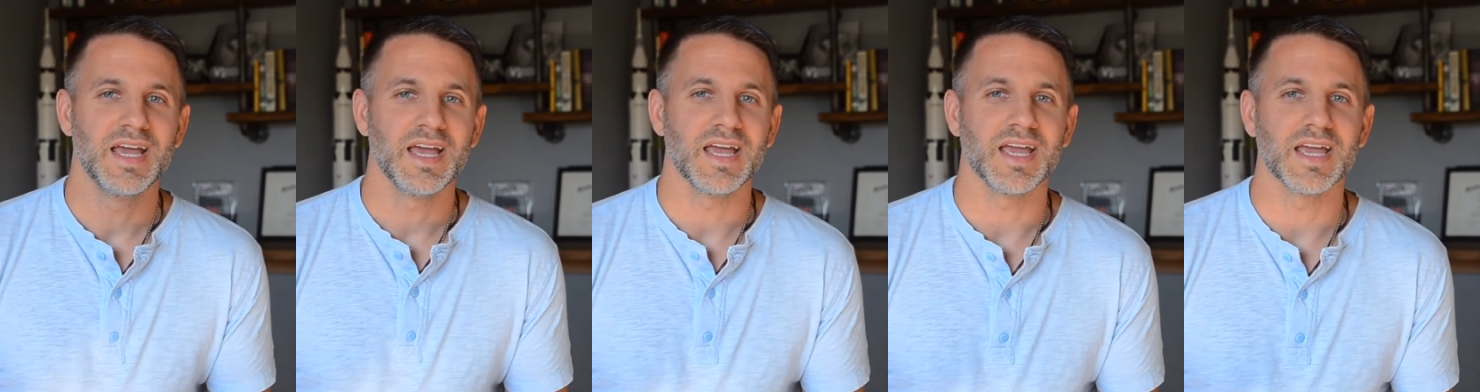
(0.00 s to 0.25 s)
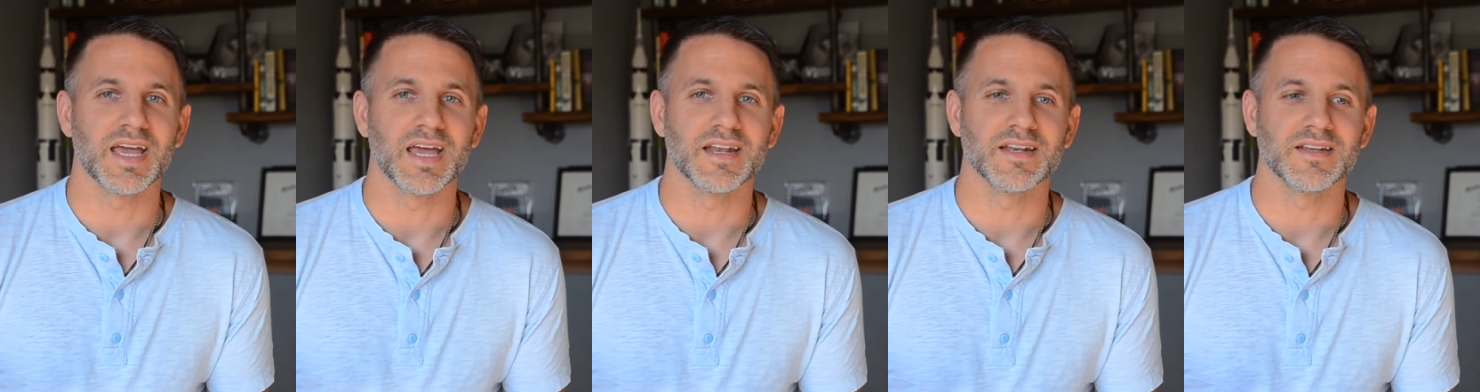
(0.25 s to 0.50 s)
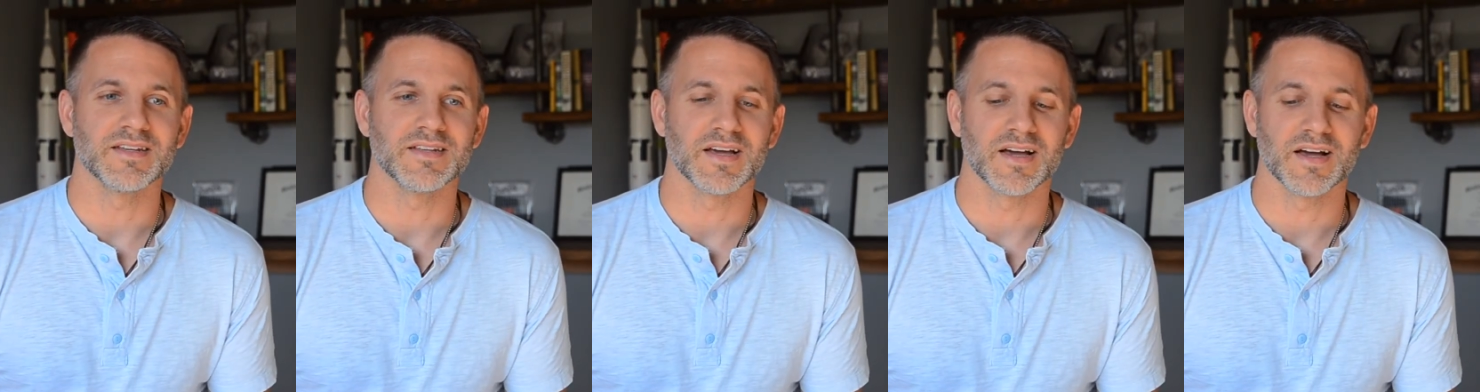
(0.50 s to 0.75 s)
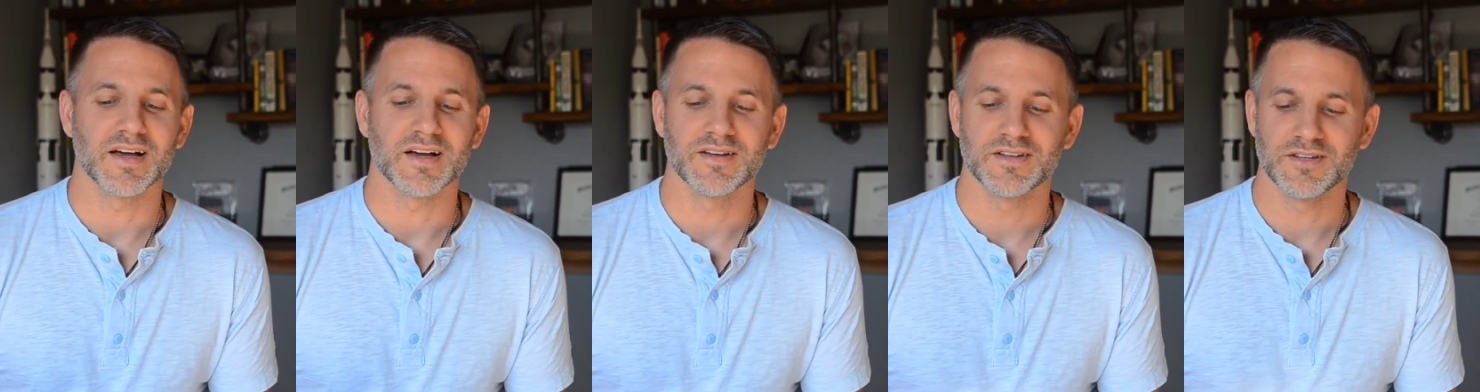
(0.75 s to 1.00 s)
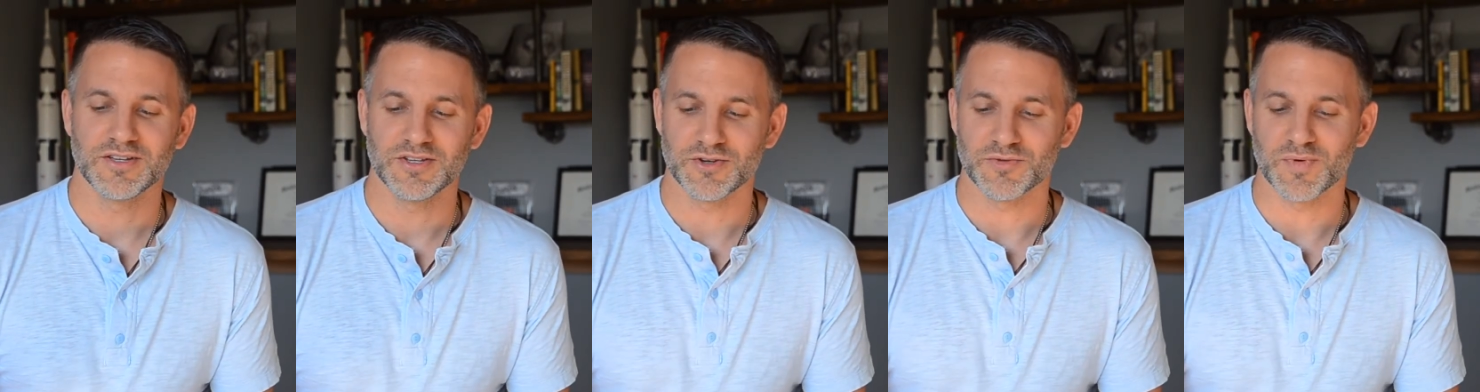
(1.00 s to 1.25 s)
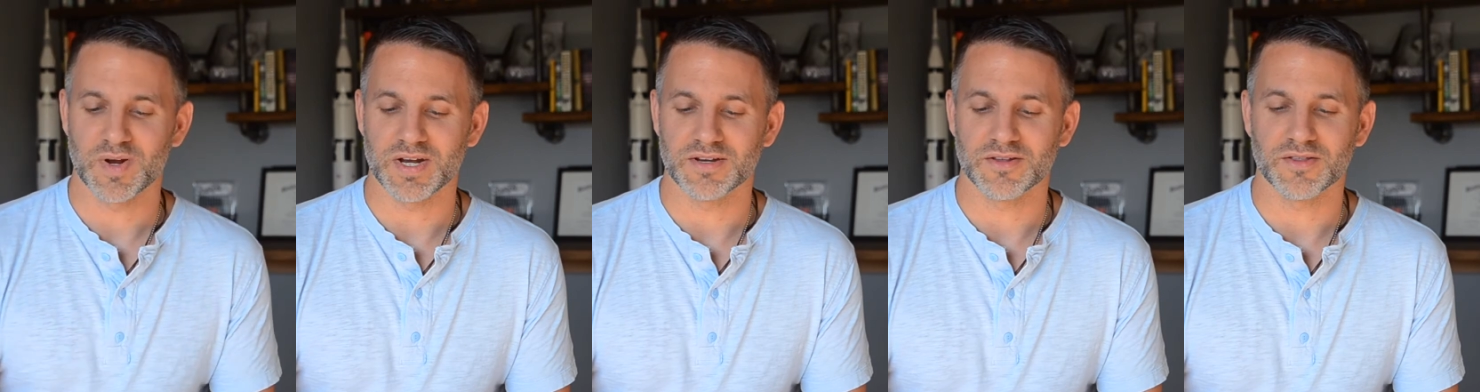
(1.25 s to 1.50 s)
and you're
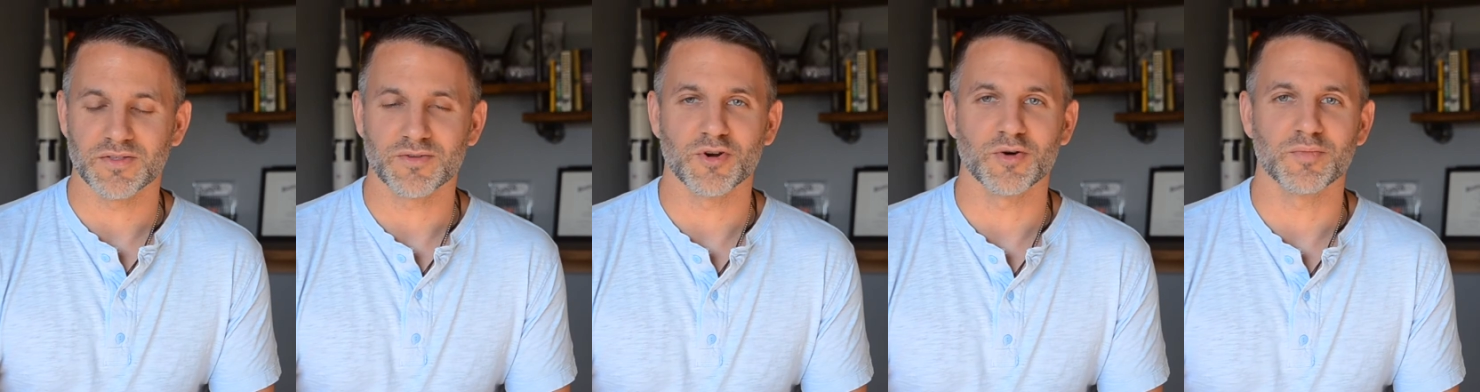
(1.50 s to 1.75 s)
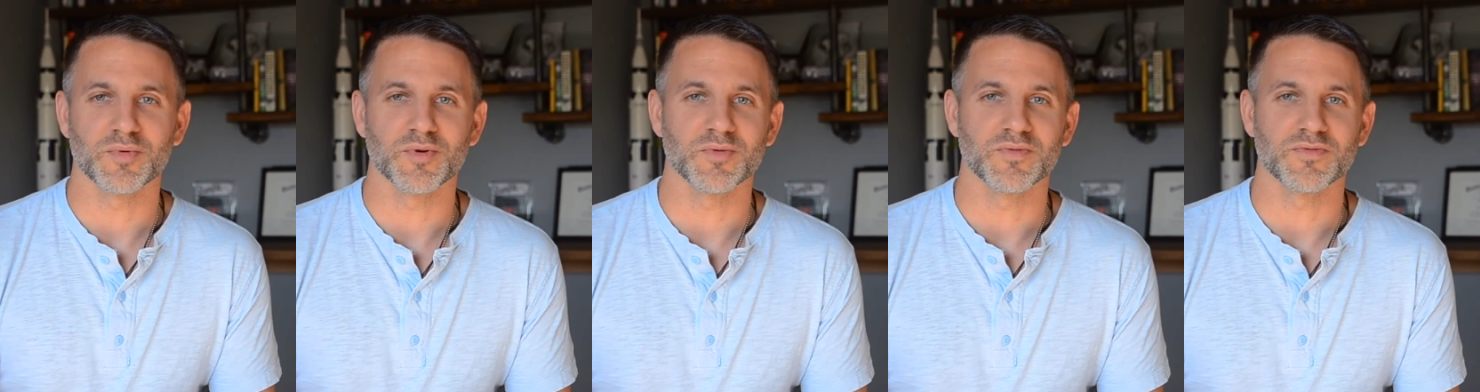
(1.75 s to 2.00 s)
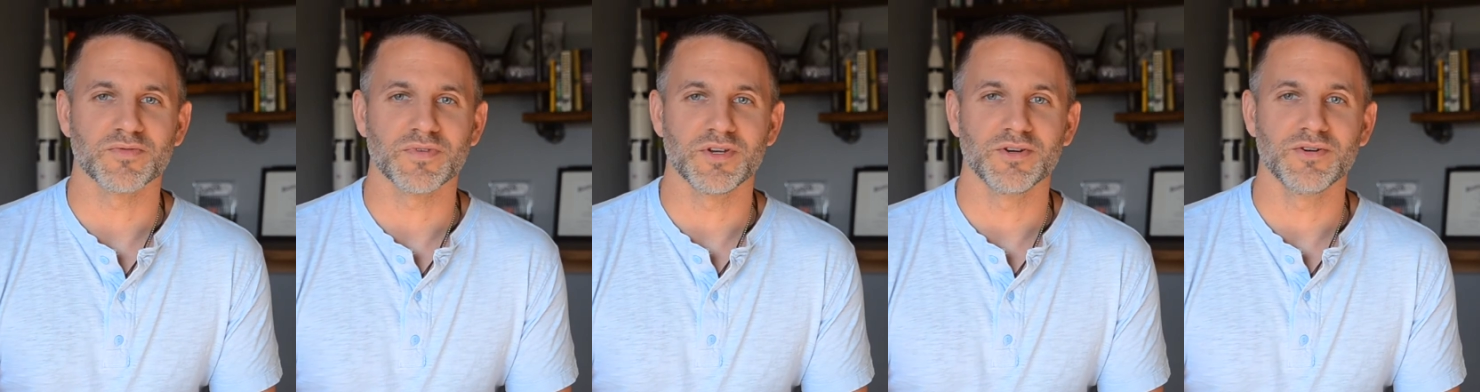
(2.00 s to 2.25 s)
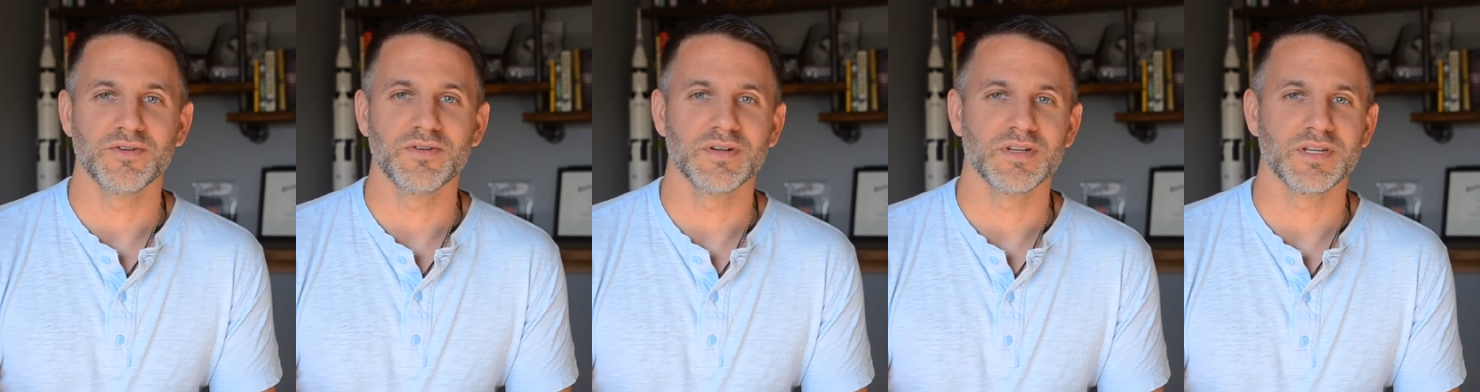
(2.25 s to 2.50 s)
ready to throw up a review,